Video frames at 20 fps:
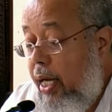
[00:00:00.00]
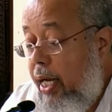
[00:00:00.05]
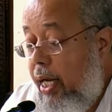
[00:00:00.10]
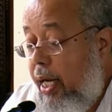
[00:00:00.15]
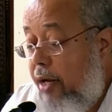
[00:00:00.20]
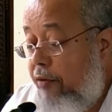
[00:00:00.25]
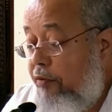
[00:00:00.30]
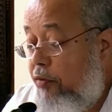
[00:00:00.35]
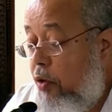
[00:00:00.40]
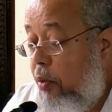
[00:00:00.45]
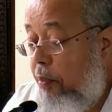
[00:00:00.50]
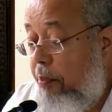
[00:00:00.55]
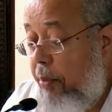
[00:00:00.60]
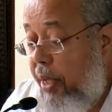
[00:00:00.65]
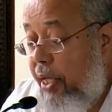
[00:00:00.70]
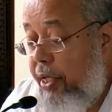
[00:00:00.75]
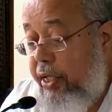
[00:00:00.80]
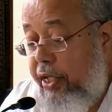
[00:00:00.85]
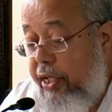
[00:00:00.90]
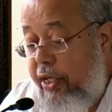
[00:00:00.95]
And for
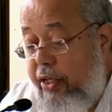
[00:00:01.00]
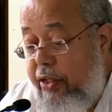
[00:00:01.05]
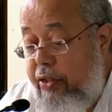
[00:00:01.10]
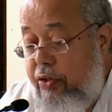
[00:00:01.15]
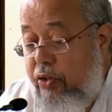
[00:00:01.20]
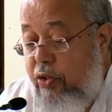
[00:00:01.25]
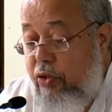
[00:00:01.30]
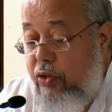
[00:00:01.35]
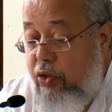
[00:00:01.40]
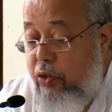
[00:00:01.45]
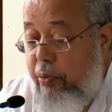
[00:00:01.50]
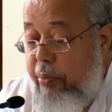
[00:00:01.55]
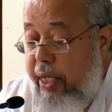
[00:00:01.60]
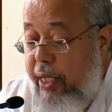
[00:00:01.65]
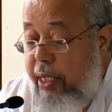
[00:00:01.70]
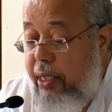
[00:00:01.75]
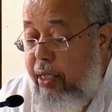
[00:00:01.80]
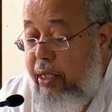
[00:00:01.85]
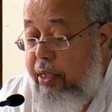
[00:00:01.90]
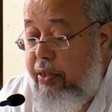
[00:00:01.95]
many years,
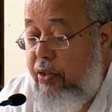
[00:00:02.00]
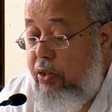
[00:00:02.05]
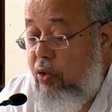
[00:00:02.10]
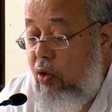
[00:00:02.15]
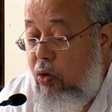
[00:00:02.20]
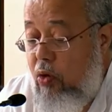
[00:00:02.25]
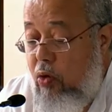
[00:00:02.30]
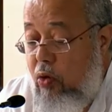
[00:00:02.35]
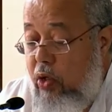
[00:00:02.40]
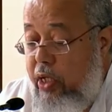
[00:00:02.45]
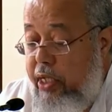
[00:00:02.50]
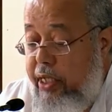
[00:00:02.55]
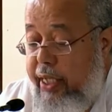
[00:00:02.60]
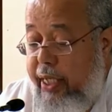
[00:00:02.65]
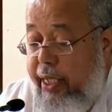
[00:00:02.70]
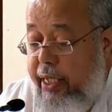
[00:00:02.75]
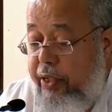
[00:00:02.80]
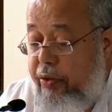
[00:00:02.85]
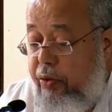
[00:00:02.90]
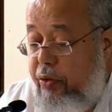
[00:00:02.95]
Jamaica's only
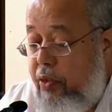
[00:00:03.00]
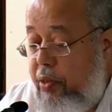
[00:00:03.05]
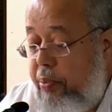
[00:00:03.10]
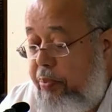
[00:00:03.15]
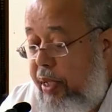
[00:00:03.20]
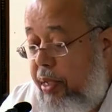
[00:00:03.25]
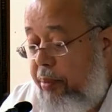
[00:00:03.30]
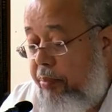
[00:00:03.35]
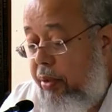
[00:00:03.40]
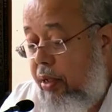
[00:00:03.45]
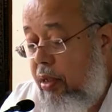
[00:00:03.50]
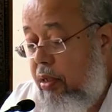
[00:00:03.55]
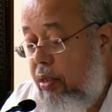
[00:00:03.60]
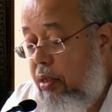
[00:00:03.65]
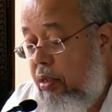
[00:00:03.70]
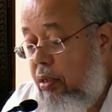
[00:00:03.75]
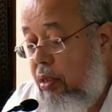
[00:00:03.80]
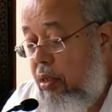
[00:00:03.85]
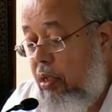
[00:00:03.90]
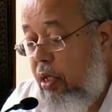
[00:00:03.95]
daily newspaper,
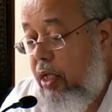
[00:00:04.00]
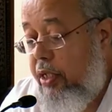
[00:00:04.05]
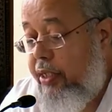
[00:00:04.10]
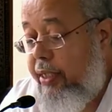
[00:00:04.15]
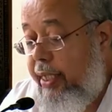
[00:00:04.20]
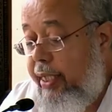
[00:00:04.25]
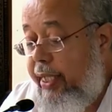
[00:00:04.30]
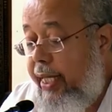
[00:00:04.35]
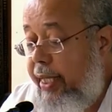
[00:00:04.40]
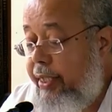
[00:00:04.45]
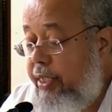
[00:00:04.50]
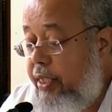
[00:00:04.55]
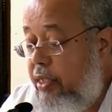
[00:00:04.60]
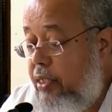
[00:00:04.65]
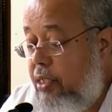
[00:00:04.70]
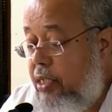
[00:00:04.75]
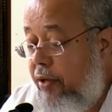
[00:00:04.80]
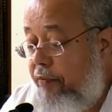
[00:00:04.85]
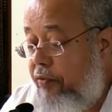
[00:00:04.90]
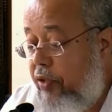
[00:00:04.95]
until
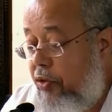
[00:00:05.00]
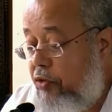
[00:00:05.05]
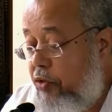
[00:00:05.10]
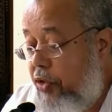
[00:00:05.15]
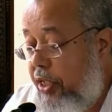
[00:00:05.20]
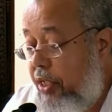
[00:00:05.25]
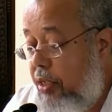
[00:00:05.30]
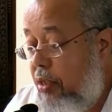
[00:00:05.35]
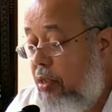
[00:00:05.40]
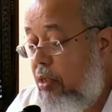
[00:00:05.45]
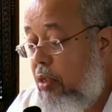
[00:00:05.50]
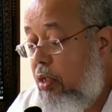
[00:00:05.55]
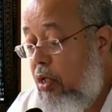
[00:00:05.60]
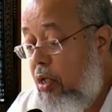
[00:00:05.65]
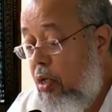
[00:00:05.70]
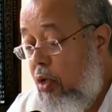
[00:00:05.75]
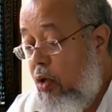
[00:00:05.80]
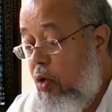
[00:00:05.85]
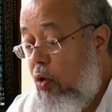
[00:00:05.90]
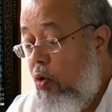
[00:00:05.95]
1973,
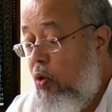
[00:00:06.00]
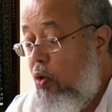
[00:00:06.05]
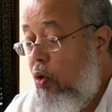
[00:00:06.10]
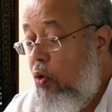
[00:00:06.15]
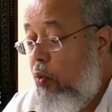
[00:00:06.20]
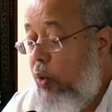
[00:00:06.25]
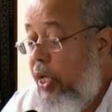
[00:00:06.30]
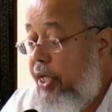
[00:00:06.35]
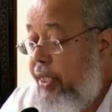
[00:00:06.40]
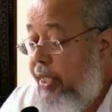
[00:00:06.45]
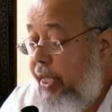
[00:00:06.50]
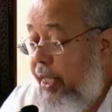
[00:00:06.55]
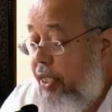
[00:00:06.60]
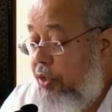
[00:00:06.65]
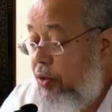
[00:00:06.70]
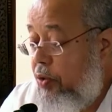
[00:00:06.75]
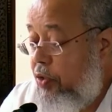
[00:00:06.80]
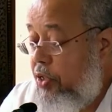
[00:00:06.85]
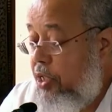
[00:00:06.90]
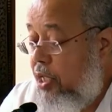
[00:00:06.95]
when the Daily
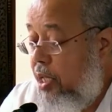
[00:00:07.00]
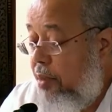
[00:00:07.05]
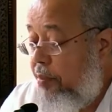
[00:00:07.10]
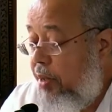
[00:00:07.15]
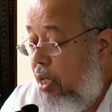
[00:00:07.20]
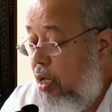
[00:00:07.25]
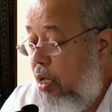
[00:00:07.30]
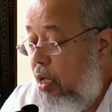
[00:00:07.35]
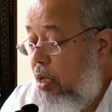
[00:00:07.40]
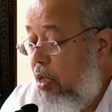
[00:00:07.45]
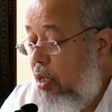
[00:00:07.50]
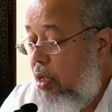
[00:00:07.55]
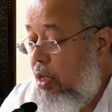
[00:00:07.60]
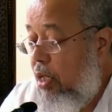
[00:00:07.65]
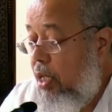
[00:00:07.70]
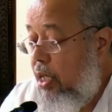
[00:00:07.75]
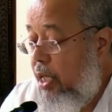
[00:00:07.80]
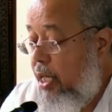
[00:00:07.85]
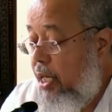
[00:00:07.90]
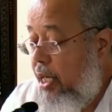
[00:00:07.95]
News came along
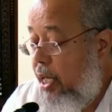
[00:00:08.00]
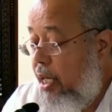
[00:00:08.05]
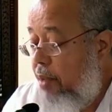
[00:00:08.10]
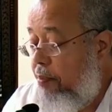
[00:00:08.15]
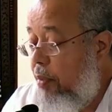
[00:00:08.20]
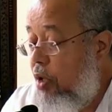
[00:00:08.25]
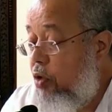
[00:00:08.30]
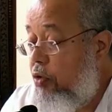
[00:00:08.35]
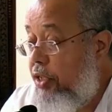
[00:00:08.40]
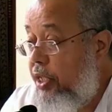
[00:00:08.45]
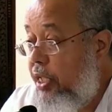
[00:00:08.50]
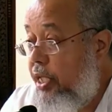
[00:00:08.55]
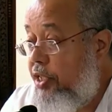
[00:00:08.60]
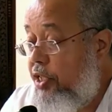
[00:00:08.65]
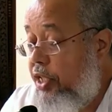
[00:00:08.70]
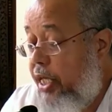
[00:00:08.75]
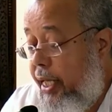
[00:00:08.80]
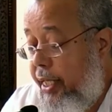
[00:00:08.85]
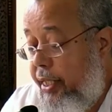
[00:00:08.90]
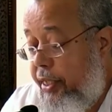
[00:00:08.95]
and mounted a
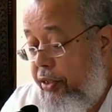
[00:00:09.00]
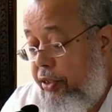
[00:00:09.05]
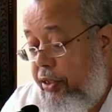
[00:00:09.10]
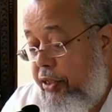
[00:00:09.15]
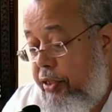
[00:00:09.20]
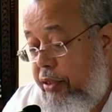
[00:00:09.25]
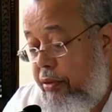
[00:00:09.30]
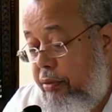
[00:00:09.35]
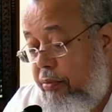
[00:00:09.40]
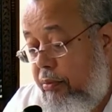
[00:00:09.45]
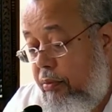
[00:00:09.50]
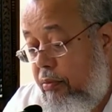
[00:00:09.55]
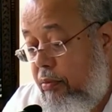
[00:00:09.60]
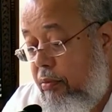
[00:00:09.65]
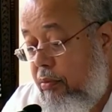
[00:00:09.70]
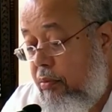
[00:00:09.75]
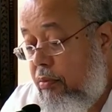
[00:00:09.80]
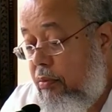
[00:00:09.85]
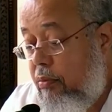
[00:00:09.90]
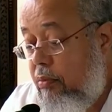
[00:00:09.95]
challenge.
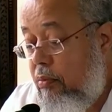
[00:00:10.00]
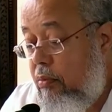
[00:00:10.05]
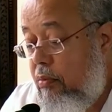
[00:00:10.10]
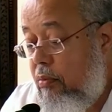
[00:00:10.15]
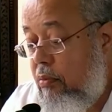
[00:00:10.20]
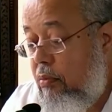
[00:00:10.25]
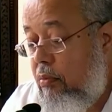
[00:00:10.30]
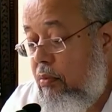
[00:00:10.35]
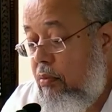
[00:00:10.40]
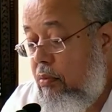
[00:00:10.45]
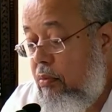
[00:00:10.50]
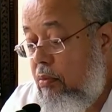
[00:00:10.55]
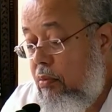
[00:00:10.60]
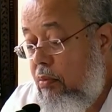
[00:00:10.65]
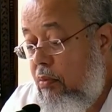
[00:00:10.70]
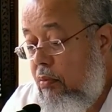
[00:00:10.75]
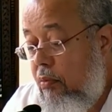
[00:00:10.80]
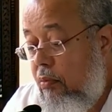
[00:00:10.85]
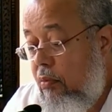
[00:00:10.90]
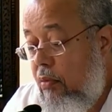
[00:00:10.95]

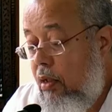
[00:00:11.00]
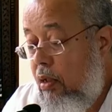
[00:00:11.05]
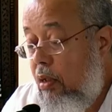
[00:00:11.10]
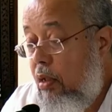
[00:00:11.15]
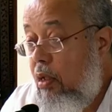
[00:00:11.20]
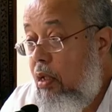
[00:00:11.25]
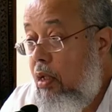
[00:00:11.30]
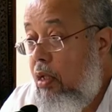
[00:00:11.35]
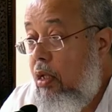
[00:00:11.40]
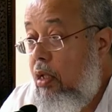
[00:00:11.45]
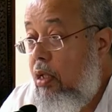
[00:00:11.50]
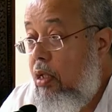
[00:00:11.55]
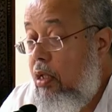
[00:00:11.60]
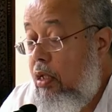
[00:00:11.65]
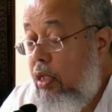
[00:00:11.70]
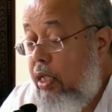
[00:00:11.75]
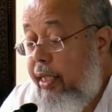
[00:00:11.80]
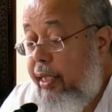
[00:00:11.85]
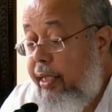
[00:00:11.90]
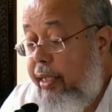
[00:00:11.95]

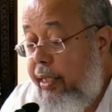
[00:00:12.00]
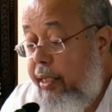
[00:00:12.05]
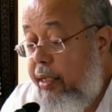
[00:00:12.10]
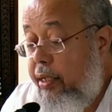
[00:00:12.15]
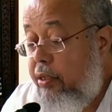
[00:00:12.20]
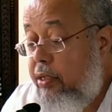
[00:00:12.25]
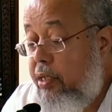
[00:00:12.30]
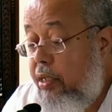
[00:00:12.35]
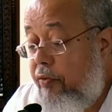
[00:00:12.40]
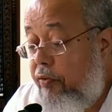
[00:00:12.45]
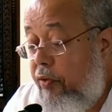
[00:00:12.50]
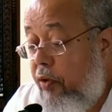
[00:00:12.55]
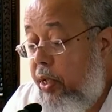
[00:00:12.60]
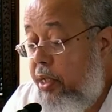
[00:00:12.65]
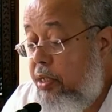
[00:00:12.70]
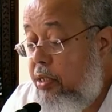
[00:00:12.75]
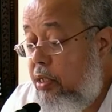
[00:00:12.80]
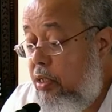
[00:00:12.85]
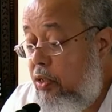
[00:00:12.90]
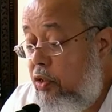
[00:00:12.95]
The Gleaner's
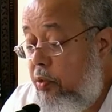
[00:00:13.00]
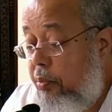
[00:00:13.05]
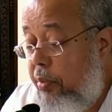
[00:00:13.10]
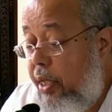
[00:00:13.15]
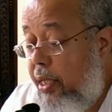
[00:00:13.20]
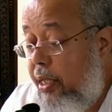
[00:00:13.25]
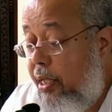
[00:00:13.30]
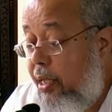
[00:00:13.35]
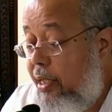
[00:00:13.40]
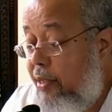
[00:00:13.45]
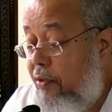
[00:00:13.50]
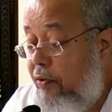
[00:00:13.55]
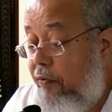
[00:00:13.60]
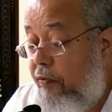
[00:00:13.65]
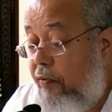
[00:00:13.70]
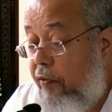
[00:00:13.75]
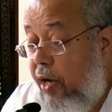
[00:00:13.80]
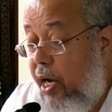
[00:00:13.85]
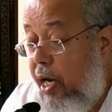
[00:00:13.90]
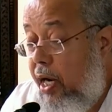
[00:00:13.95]
influence in Jamaica is
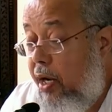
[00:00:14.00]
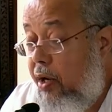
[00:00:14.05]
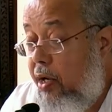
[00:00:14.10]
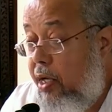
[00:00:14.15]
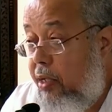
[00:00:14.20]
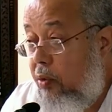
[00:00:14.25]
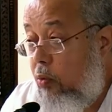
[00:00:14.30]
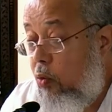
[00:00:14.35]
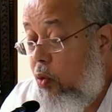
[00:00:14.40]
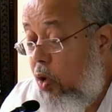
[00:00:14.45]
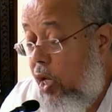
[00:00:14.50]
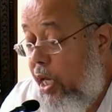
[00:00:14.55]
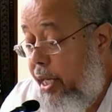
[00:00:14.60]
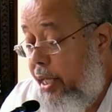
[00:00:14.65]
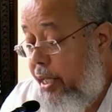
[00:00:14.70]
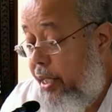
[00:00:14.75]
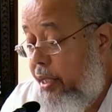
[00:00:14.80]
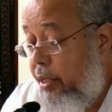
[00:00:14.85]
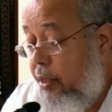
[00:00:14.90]
far and wide.